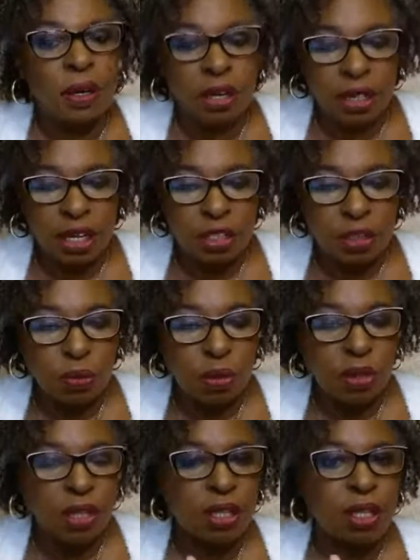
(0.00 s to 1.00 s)
And that's the
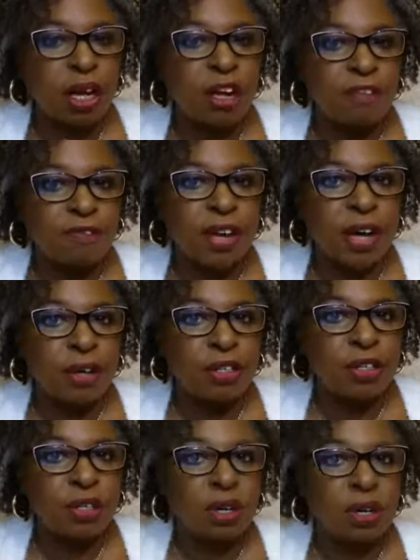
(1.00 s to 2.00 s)
one thing that I
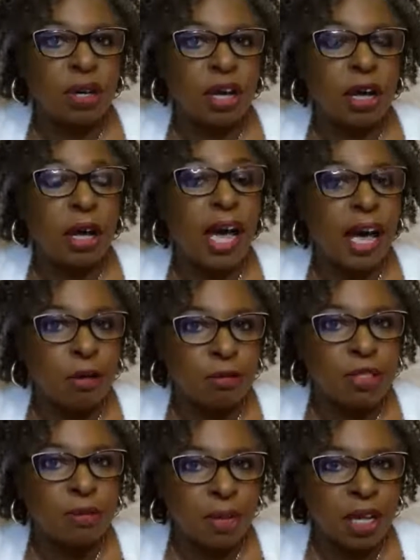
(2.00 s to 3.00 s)
found
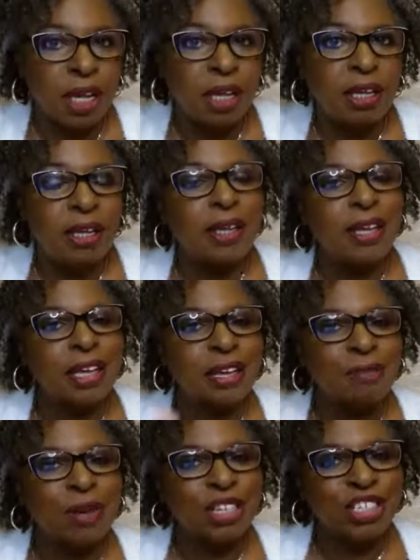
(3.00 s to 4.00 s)
helped me
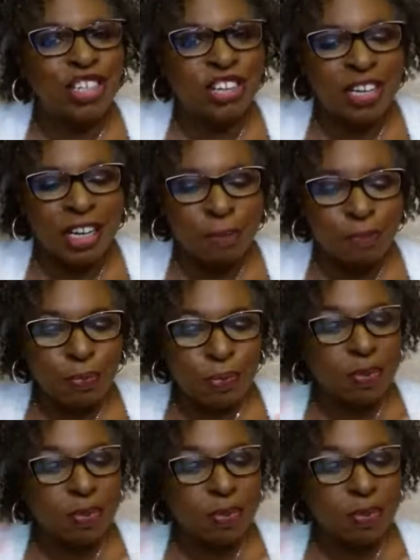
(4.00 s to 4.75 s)
in my journey.